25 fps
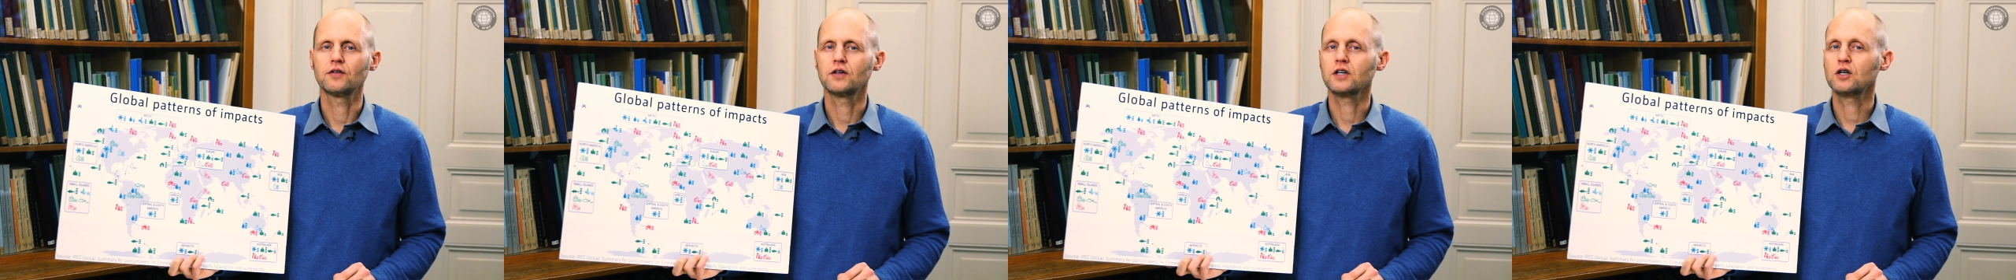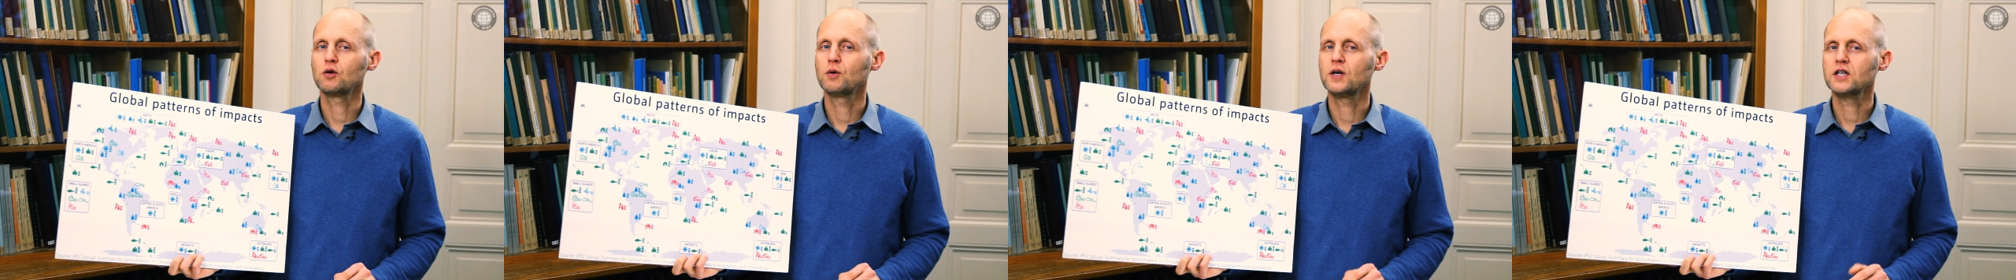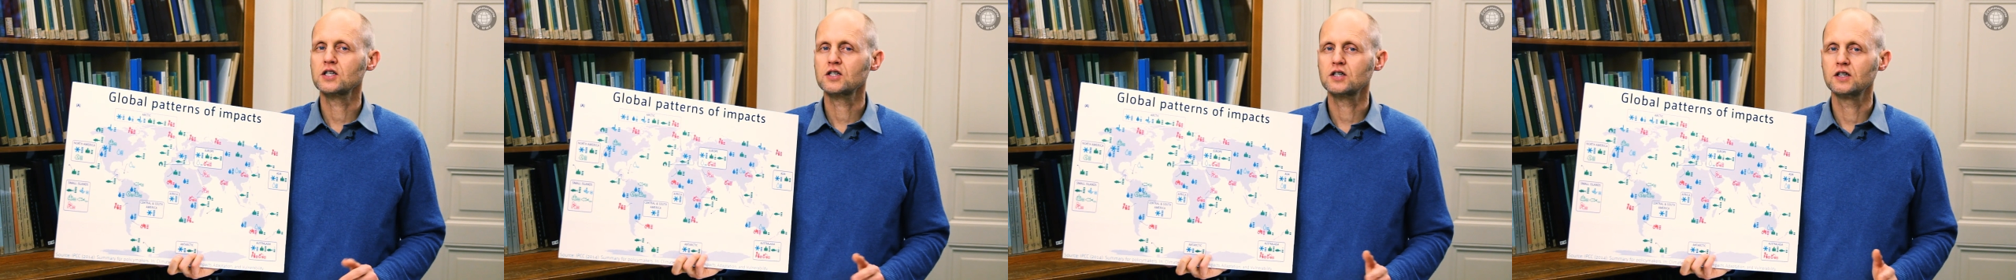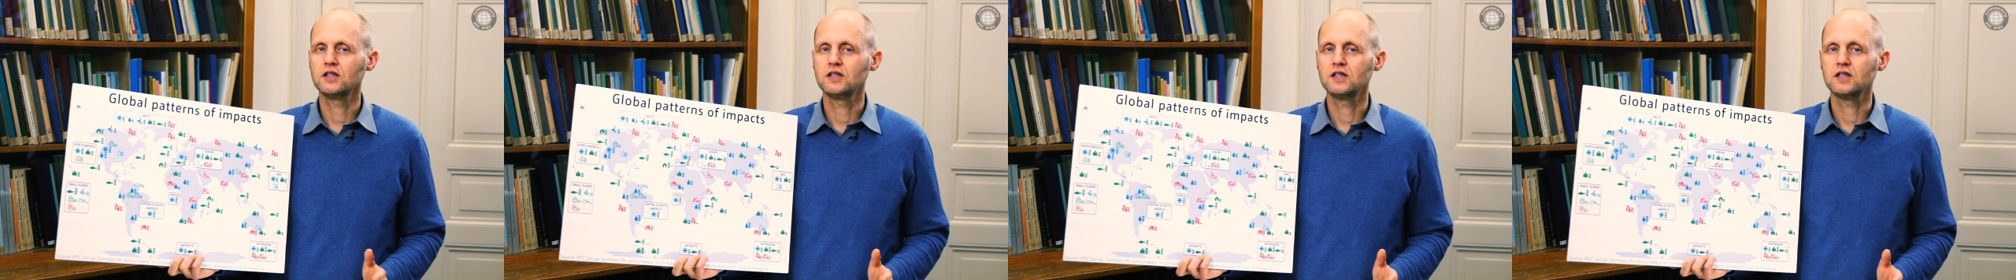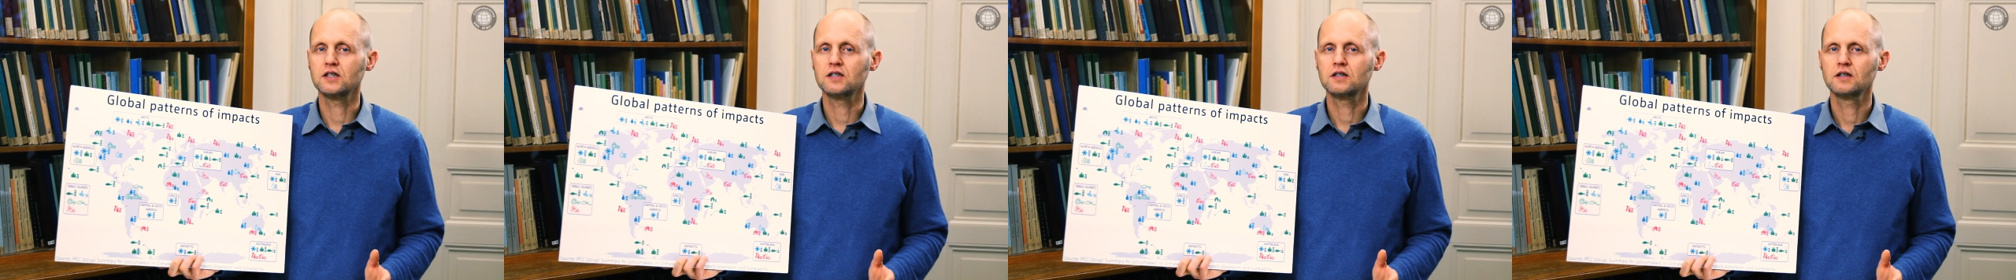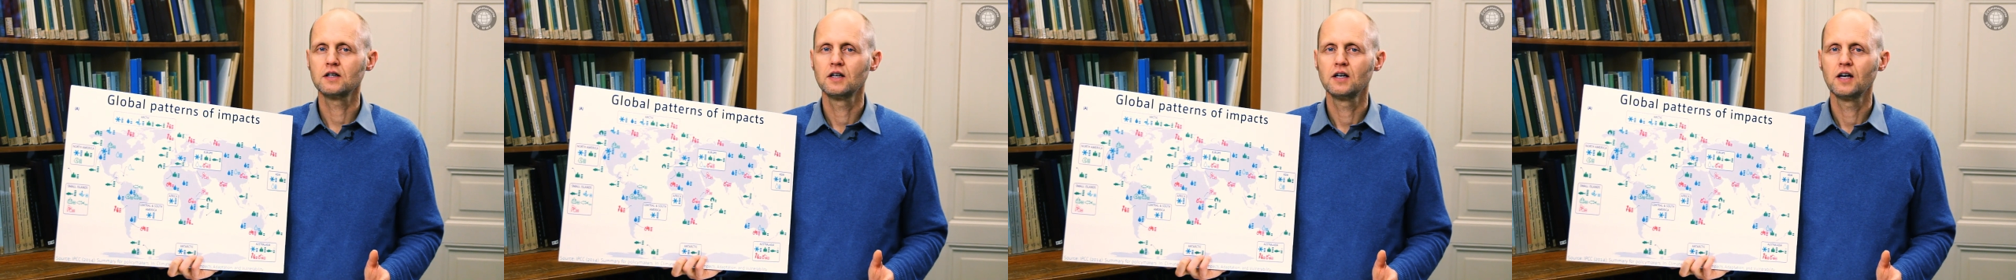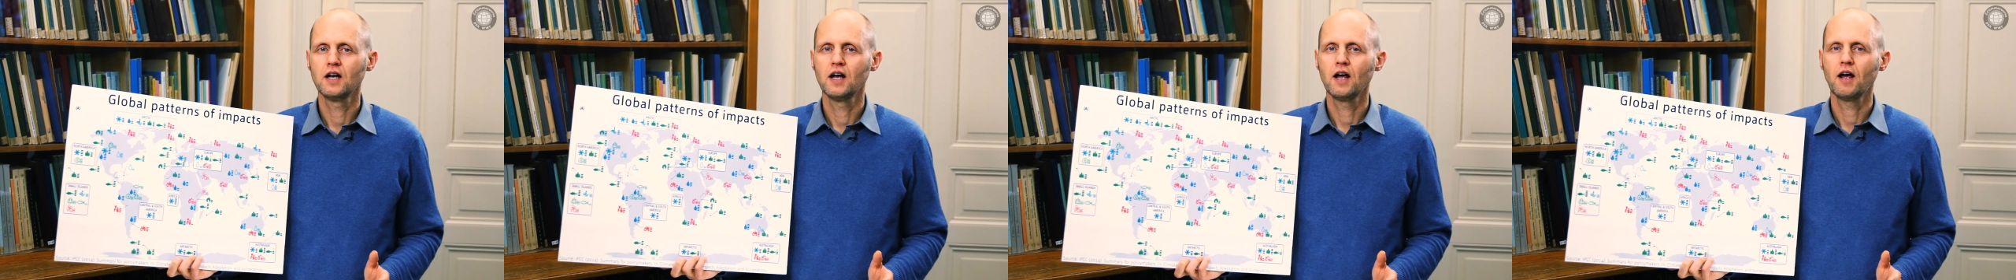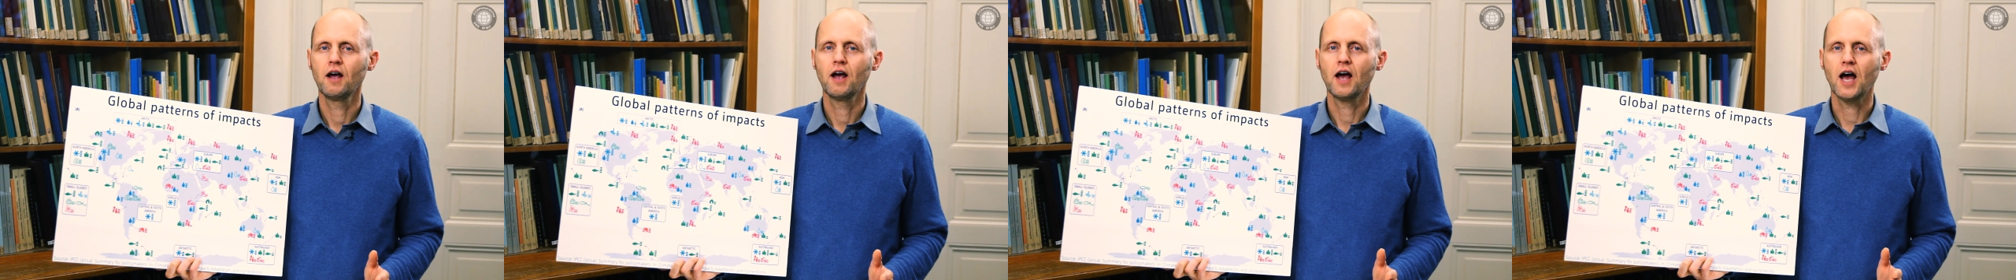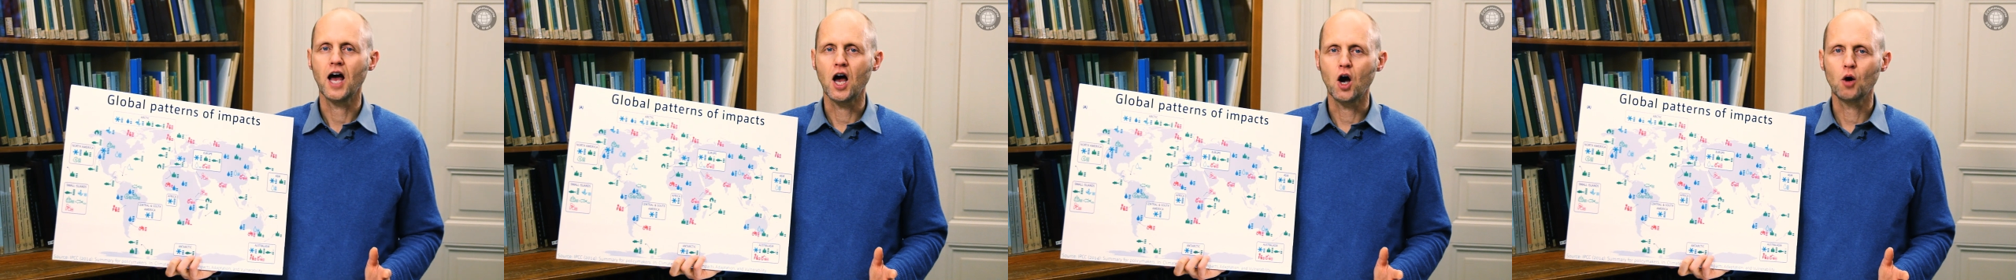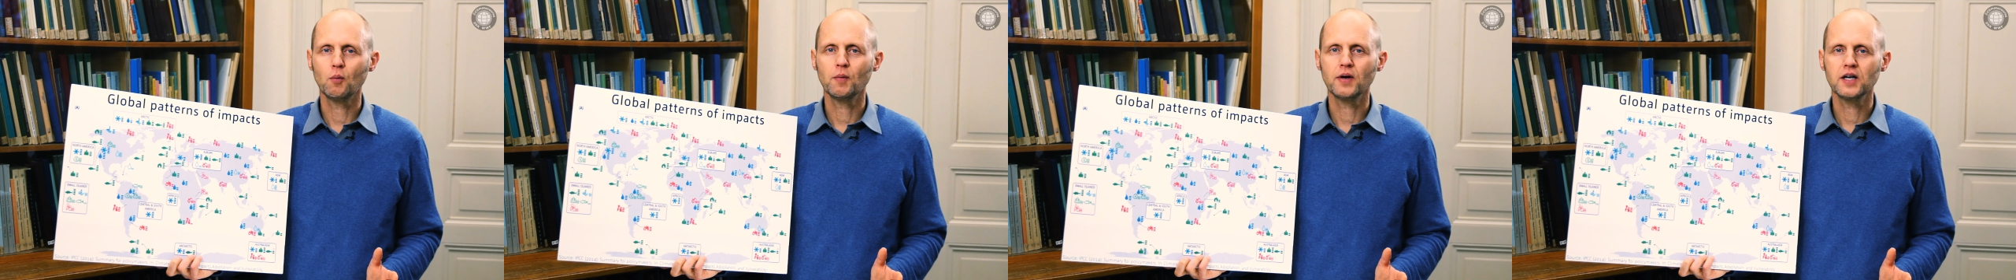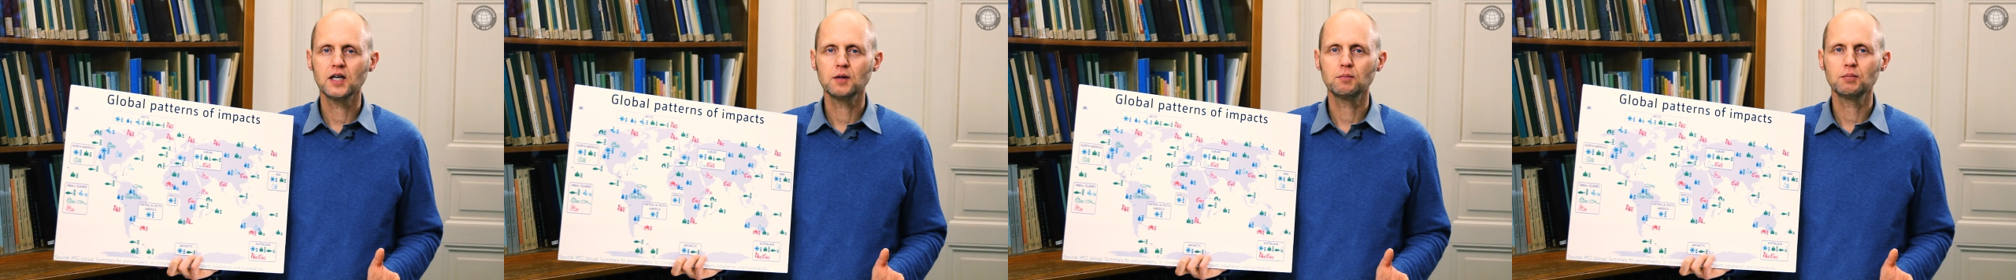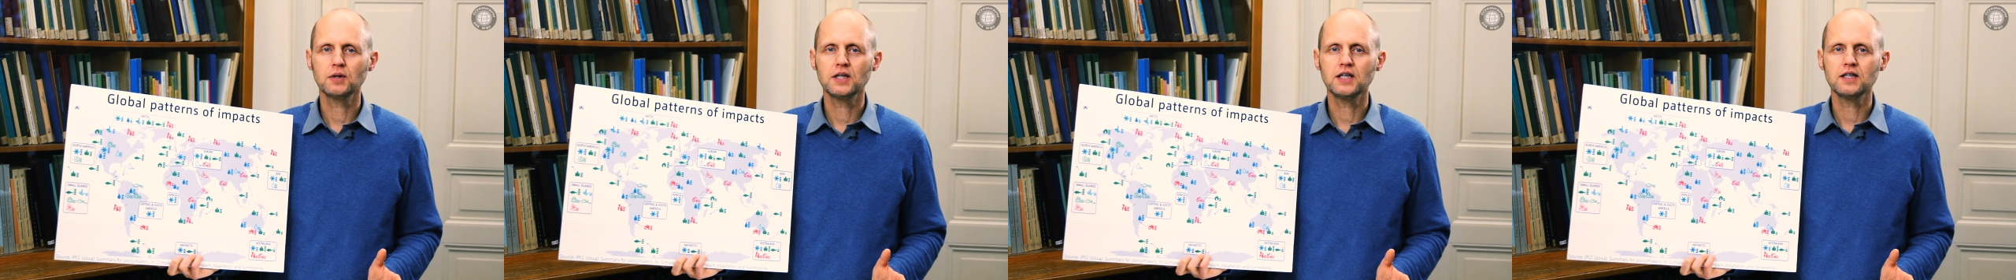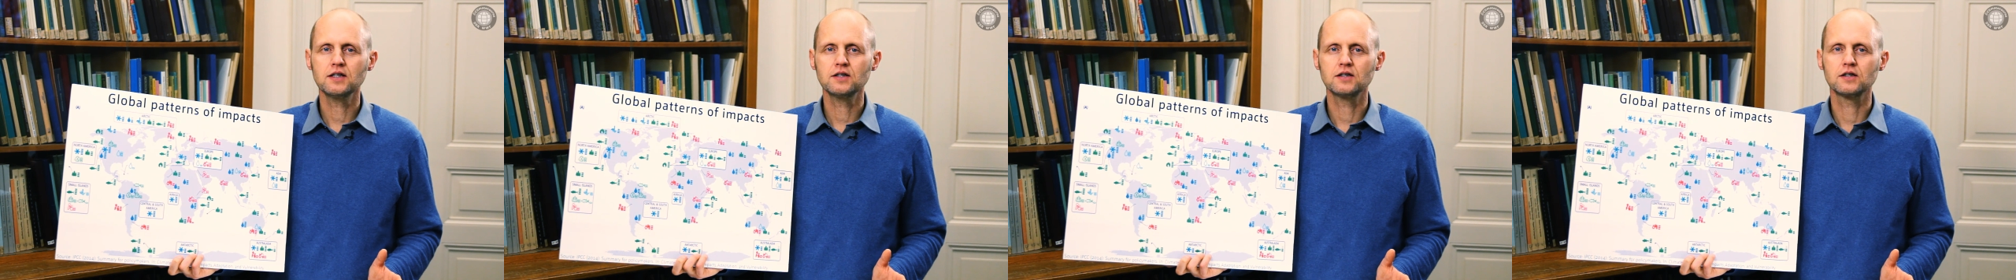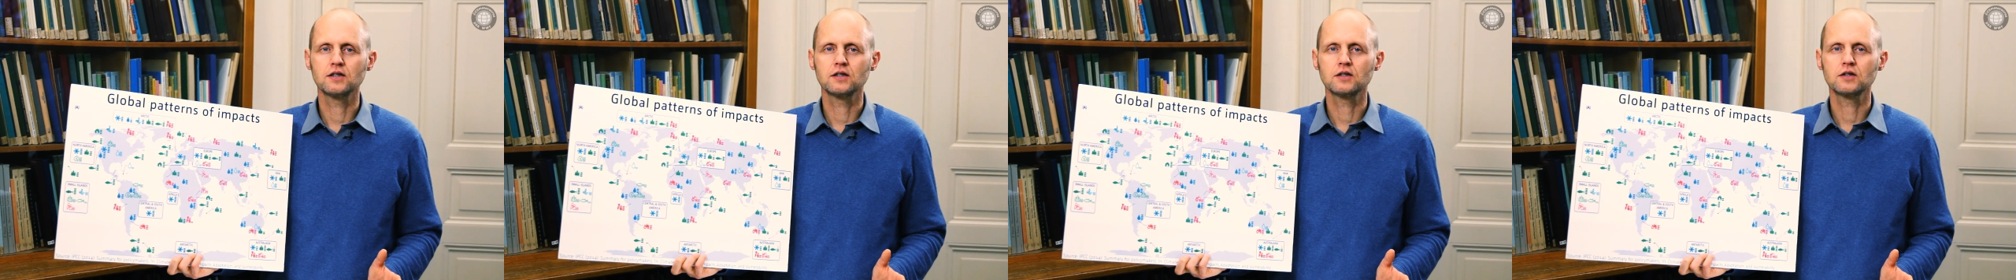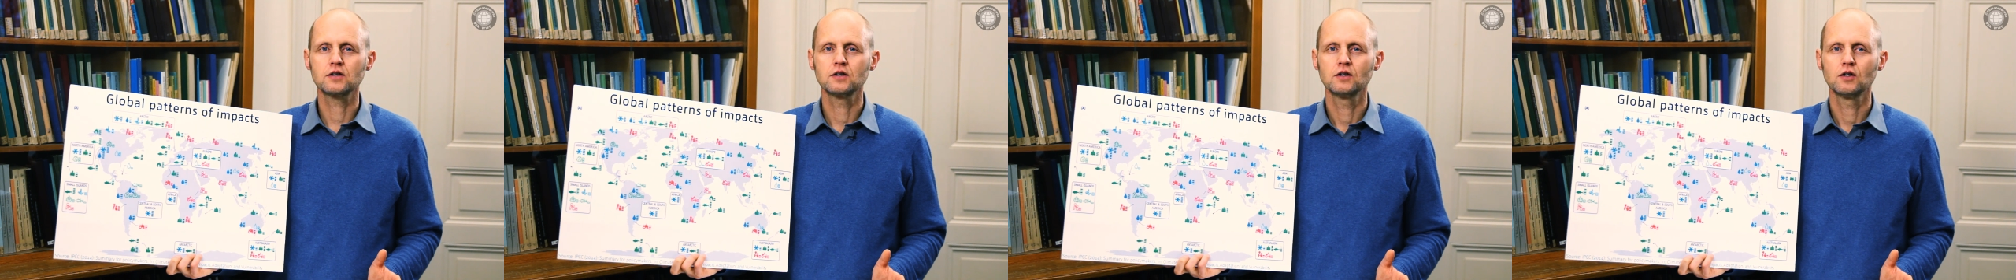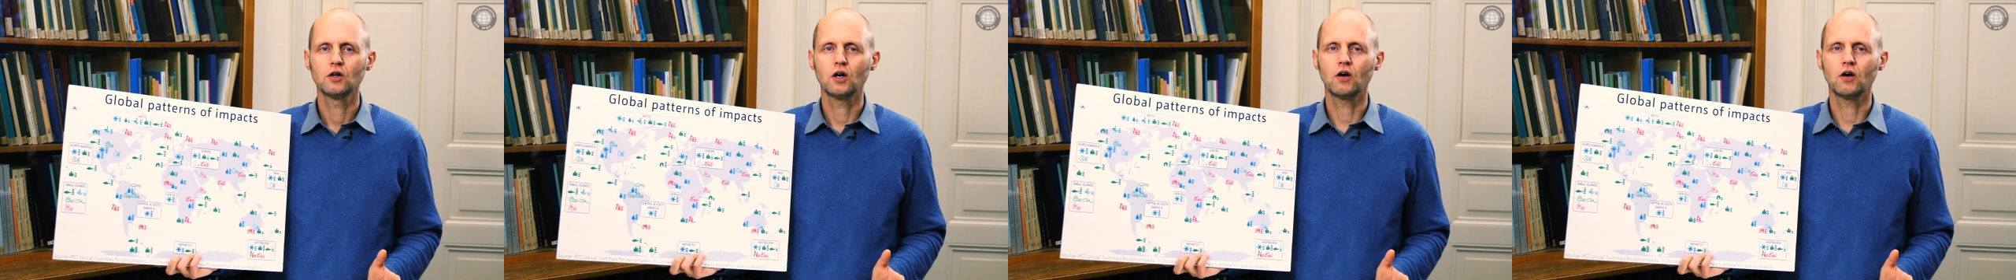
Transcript: the question is, how many pieces